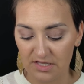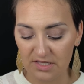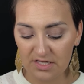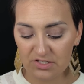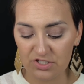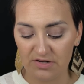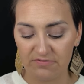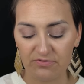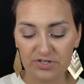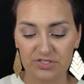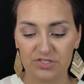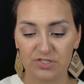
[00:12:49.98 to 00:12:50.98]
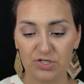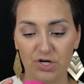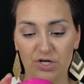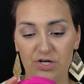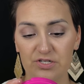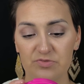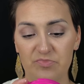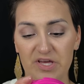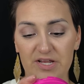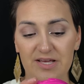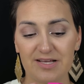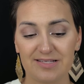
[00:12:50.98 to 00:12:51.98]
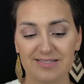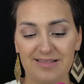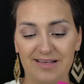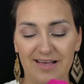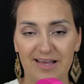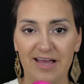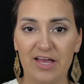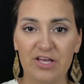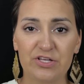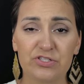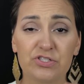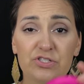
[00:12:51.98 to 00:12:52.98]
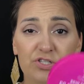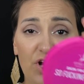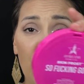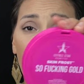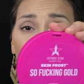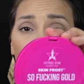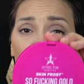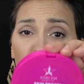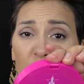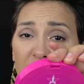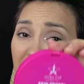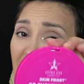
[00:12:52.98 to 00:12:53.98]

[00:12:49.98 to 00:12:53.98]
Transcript: the Jeffree Star Cosmetics, the So